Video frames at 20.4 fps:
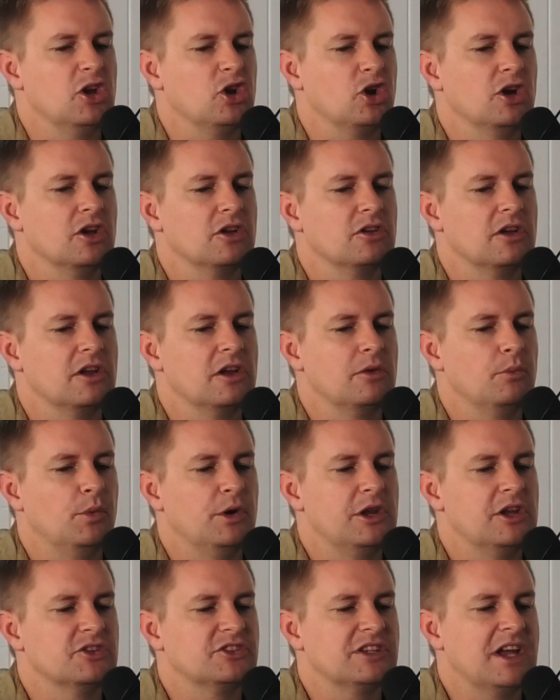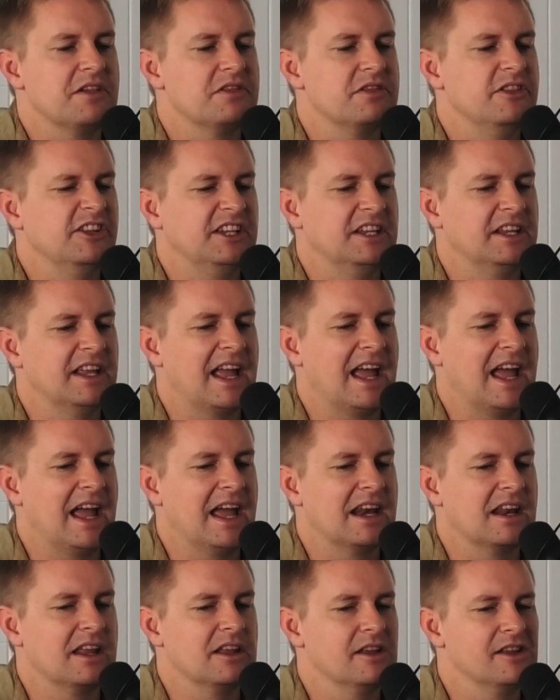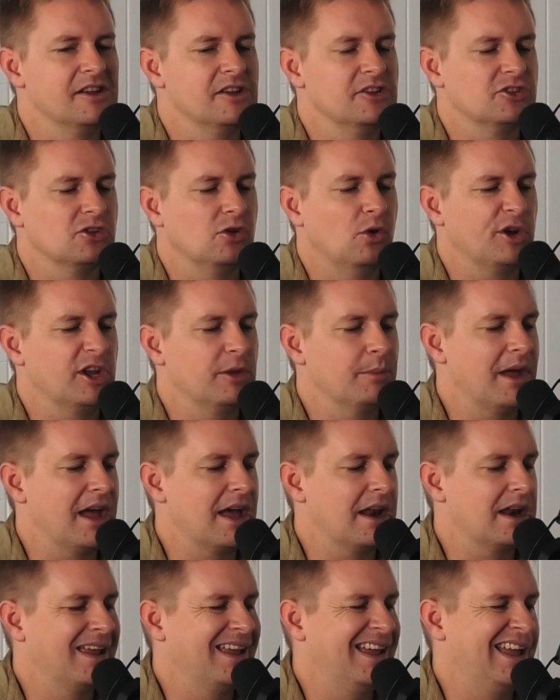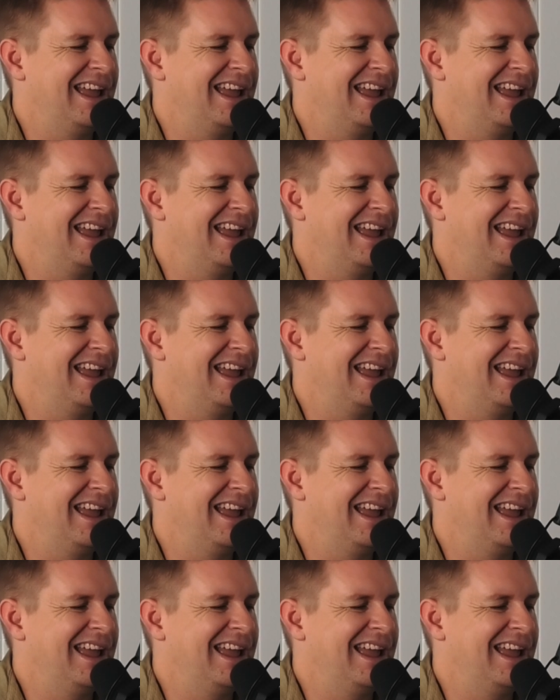But when you say thinking ahead, are you talking about